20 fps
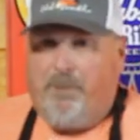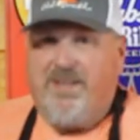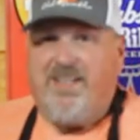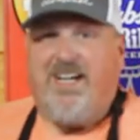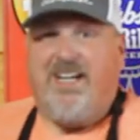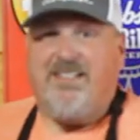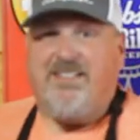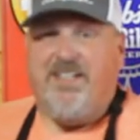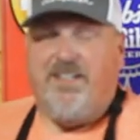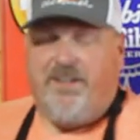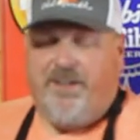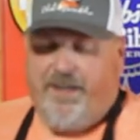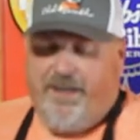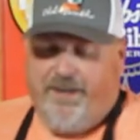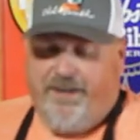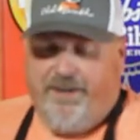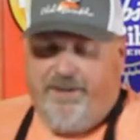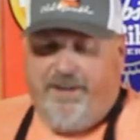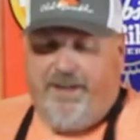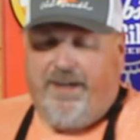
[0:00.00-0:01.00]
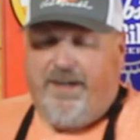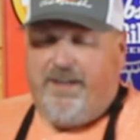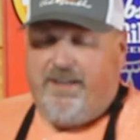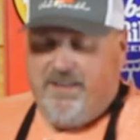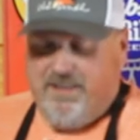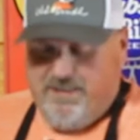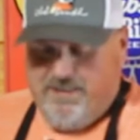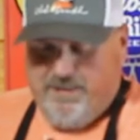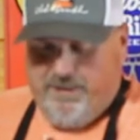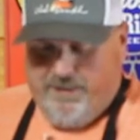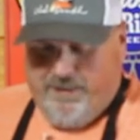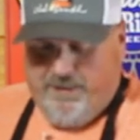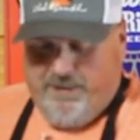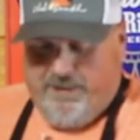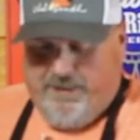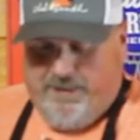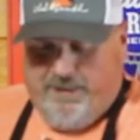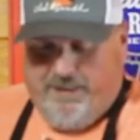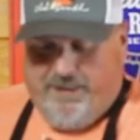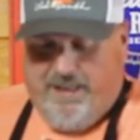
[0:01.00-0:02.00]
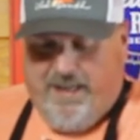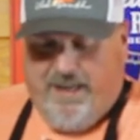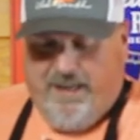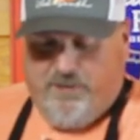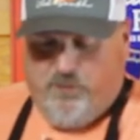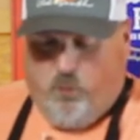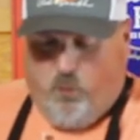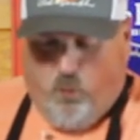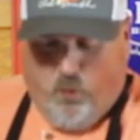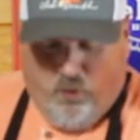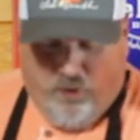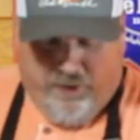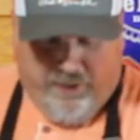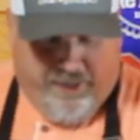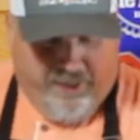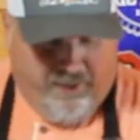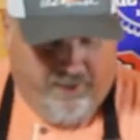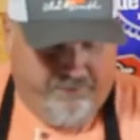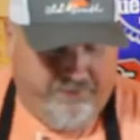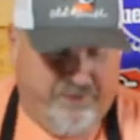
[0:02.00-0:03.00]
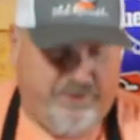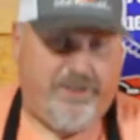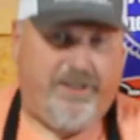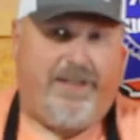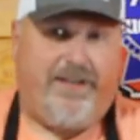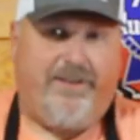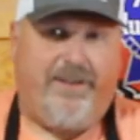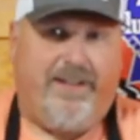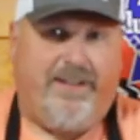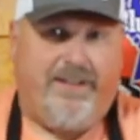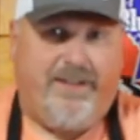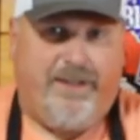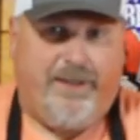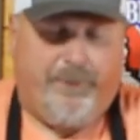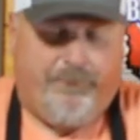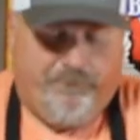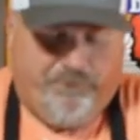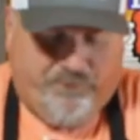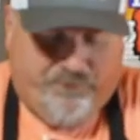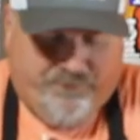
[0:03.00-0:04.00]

But that's neither here nor there because that is one hell of a drink right there.